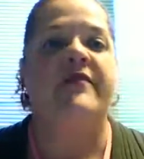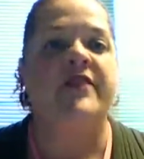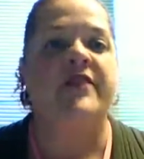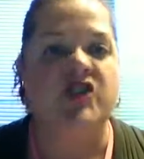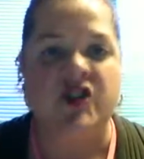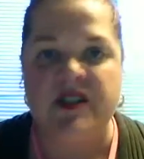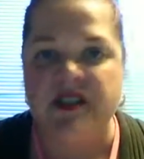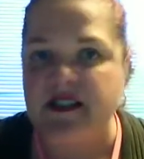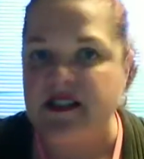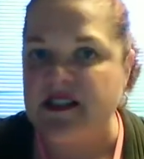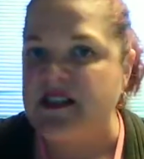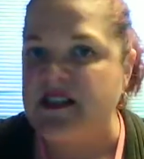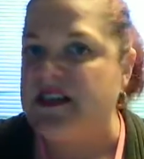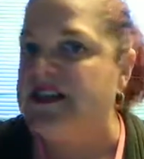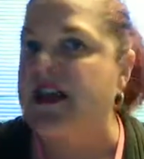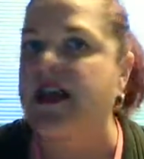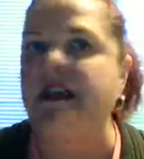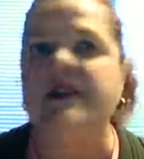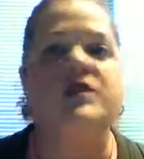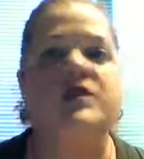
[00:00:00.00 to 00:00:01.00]
It just
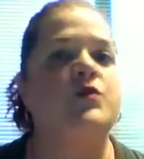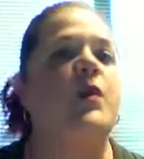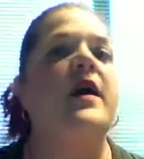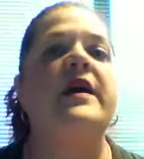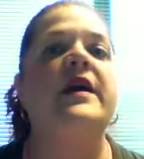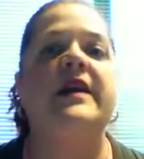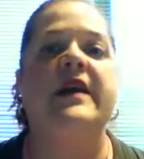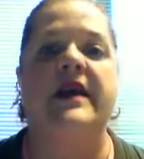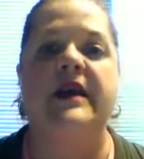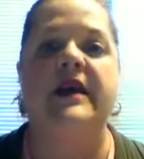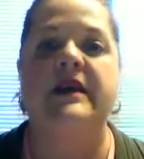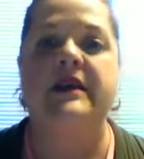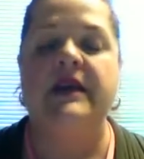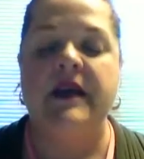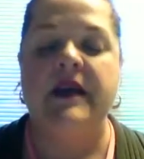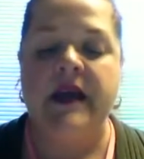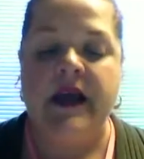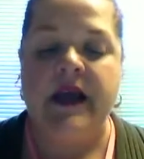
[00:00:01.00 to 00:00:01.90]
kicks right in